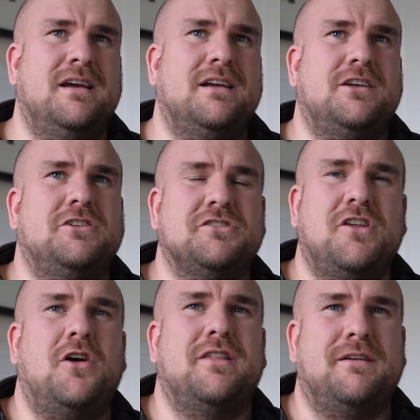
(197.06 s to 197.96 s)
You just
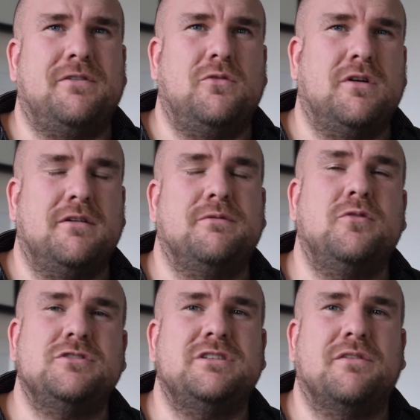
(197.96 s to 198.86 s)
know that if you are
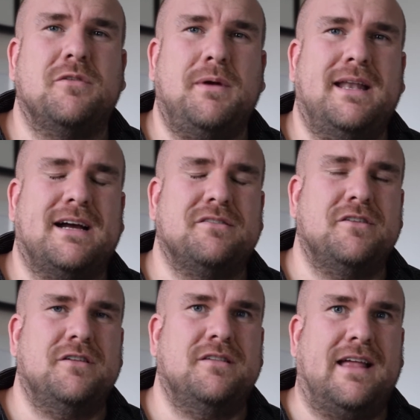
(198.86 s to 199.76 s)
unfortunate enough to be in an
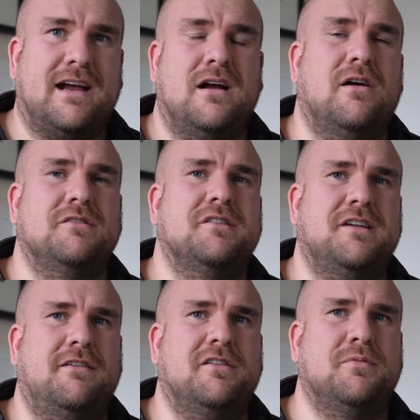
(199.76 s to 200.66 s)
accident, that car is as
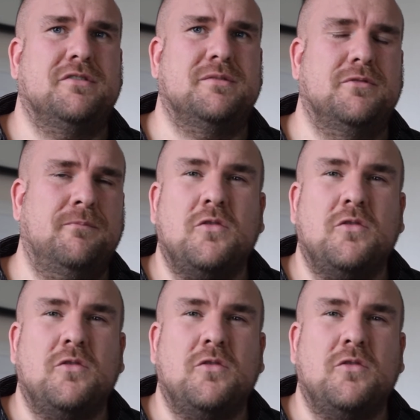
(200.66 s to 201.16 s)
safe as possible.